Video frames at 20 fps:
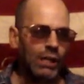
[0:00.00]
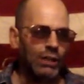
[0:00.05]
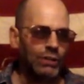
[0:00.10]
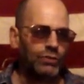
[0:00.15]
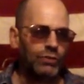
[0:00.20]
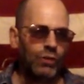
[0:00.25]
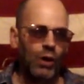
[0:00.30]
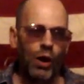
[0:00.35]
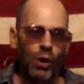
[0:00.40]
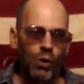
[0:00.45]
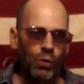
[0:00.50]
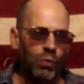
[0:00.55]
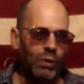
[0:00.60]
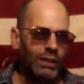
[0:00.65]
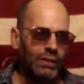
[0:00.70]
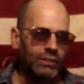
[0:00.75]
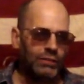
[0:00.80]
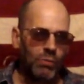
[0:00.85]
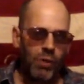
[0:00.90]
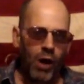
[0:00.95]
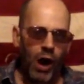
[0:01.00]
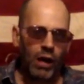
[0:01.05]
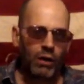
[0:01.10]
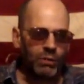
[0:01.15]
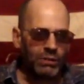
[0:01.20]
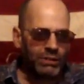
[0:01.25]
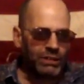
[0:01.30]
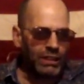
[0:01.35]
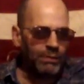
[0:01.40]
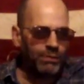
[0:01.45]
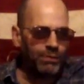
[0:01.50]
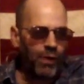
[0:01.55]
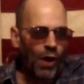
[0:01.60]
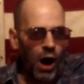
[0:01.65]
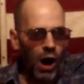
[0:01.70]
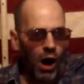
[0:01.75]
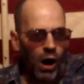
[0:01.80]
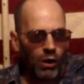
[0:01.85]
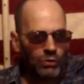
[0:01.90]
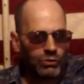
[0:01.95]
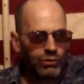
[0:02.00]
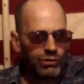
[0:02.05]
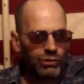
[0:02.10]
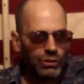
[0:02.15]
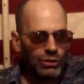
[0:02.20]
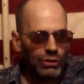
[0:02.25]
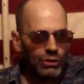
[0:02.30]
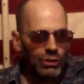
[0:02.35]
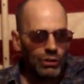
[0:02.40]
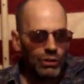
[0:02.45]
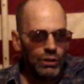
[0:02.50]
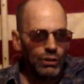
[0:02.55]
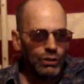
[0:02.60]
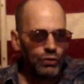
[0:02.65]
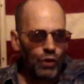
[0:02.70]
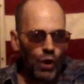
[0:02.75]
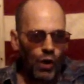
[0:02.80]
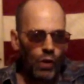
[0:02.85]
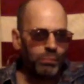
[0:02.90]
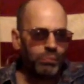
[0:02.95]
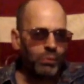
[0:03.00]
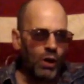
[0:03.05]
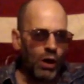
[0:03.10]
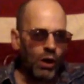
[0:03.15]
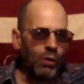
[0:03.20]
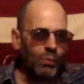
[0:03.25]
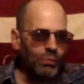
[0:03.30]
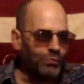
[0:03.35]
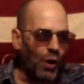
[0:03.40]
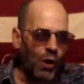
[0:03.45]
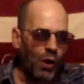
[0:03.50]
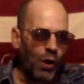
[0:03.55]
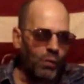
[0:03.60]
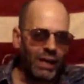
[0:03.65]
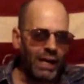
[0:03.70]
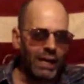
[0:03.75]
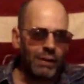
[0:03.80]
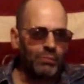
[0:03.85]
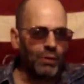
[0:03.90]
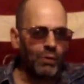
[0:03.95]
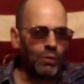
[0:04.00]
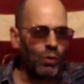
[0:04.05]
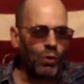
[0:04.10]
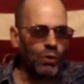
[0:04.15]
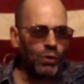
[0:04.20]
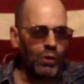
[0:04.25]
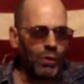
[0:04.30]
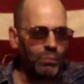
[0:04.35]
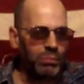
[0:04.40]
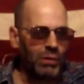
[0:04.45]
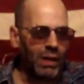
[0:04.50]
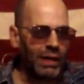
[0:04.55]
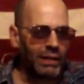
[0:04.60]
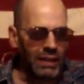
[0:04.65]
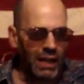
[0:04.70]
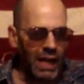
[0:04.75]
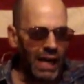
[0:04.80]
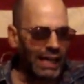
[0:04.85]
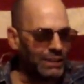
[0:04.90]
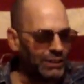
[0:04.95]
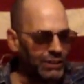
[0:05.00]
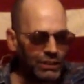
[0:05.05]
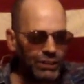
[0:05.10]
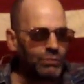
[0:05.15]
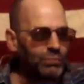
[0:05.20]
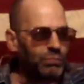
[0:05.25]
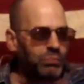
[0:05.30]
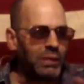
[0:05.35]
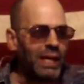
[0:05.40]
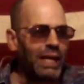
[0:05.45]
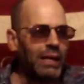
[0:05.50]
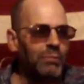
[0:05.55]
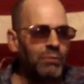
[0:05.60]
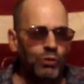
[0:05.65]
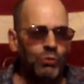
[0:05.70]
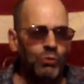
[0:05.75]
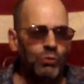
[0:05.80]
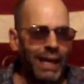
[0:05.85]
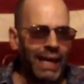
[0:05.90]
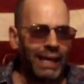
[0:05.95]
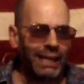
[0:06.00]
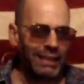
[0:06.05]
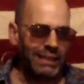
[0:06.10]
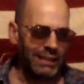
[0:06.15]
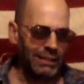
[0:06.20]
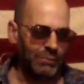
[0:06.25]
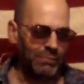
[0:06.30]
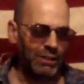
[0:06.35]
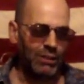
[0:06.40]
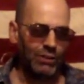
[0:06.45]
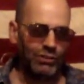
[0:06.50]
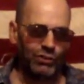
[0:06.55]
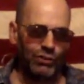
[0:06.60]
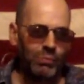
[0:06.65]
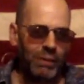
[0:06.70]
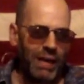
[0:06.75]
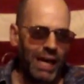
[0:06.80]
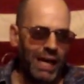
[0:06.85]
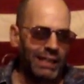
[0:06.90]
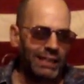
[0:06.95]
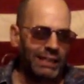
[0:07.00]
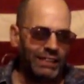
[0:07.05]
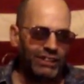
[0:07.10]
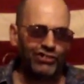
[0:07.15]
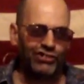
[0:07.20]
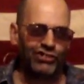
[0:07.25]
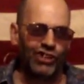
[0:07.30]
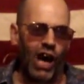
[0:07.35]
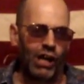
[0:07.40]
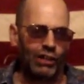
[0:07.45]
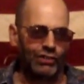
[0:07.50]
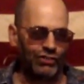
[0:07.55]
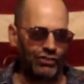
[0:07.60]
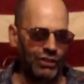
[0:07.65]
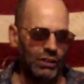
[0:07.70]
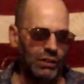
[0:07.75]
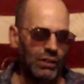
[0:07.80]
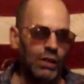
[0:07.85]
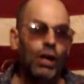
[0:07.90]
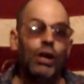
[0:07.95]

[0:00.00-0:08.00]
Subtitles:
So when a democracy falls, don't blame the royal bloodline. Just blame humanity, because humanity sucks.